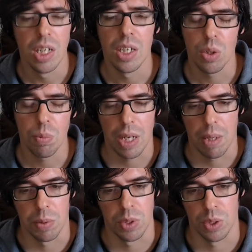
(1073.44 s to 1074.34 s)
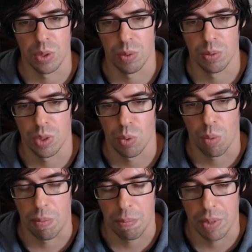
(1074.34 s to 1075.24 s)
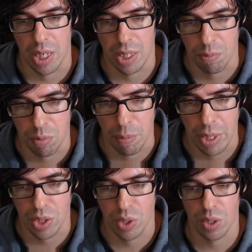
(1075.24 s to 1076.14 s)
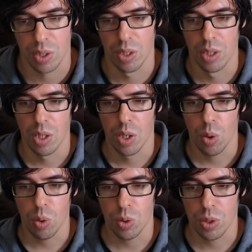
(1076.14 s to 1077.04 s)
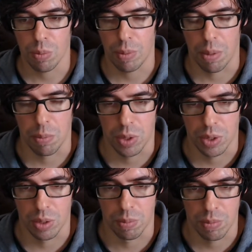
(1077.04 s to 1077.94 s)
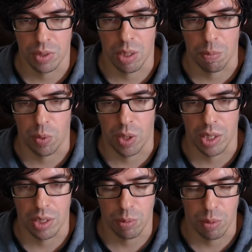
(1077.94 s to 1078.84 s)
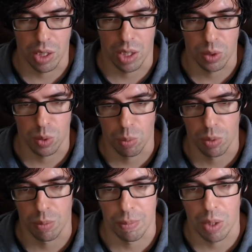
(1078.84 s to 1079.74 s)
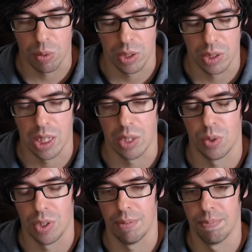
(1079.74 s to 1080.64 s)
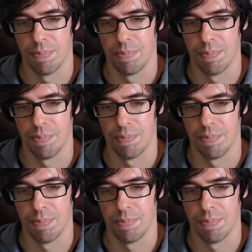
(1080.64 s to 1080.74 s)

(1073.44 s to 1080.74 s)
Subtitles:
you'll be able to remember that information, or to be able to summarize what the article was about, etc.